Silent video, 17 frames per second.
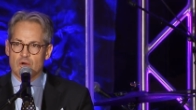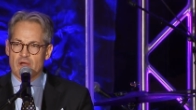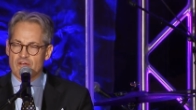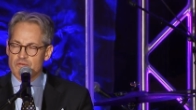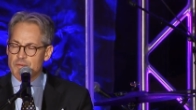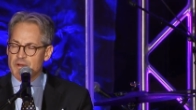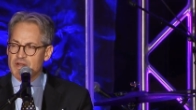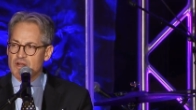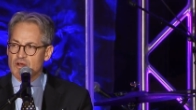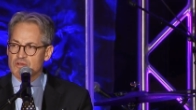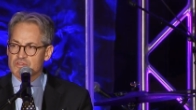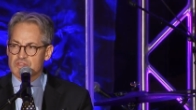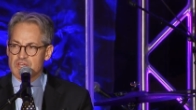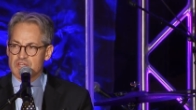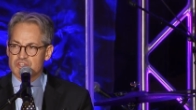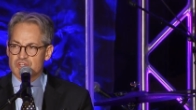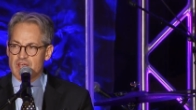Everybody knows
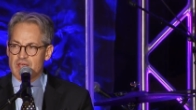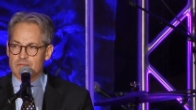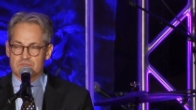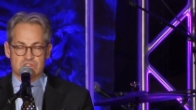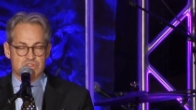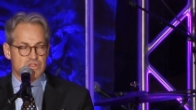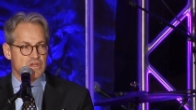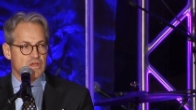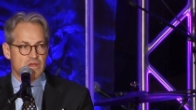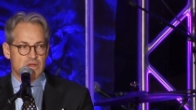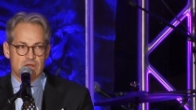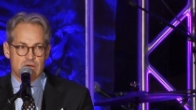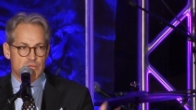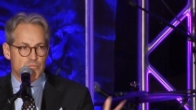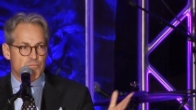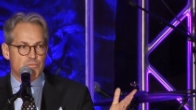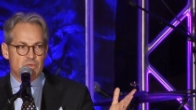King James.
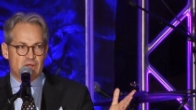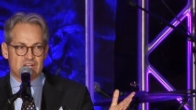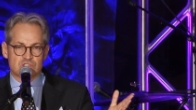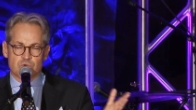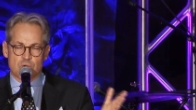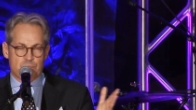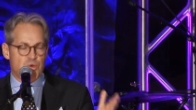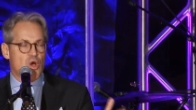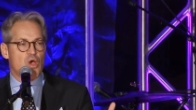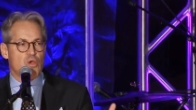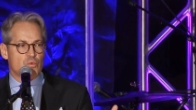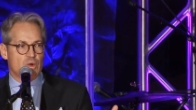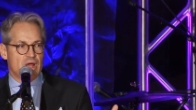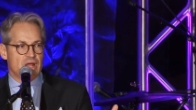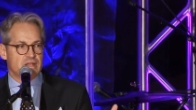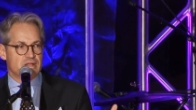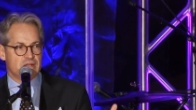That's what Paul
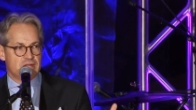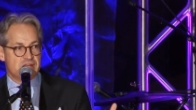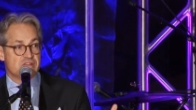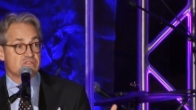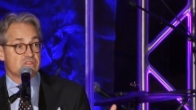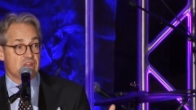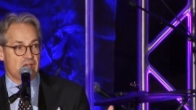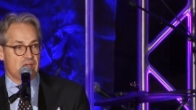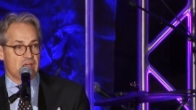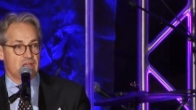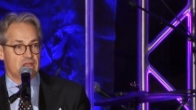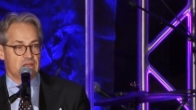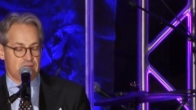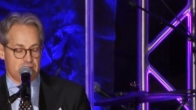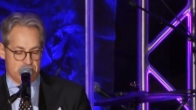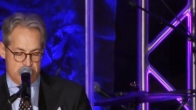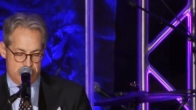read in his day.
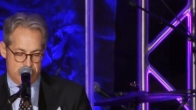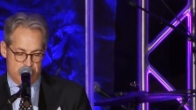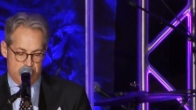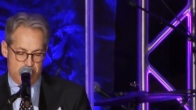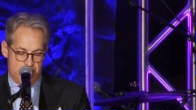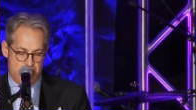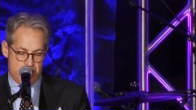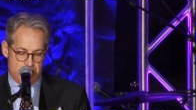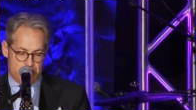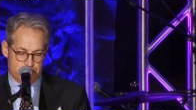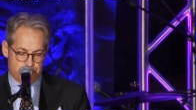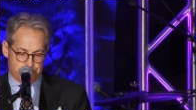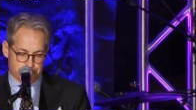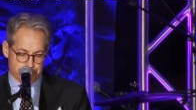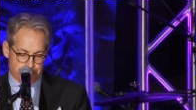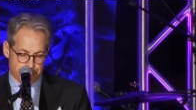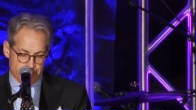Uh...
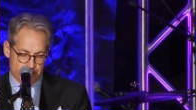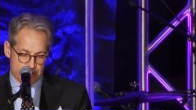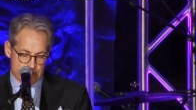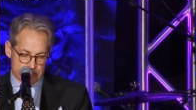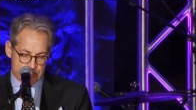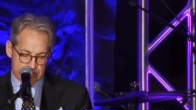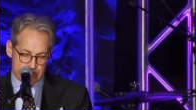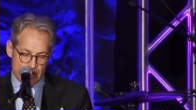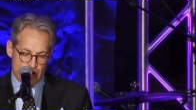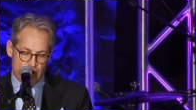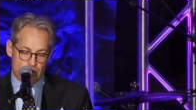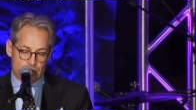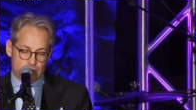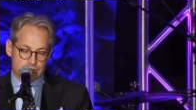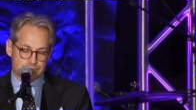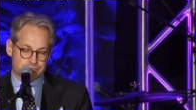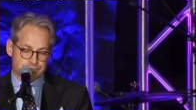
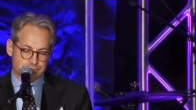So,